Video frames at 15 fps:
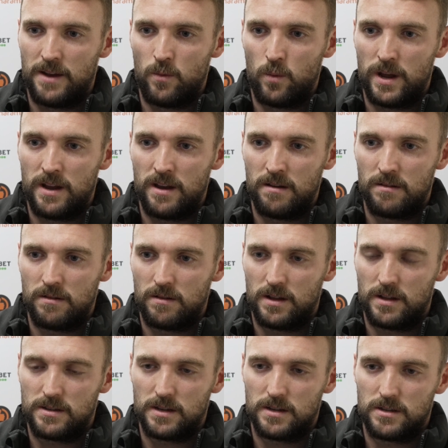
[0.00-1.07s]
and win.
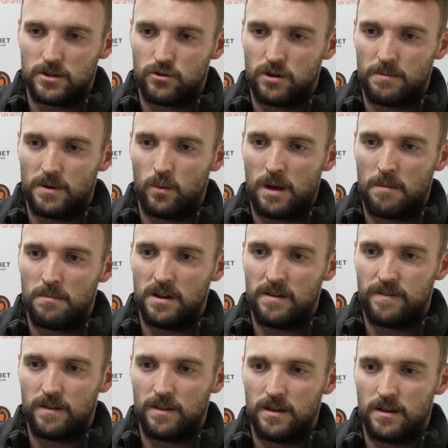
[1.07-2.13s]
It's a trip to Wembley
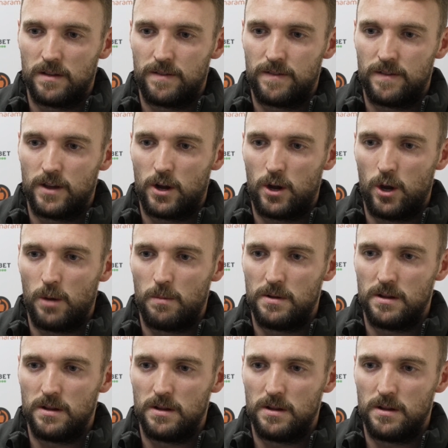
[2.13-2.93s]
for the club.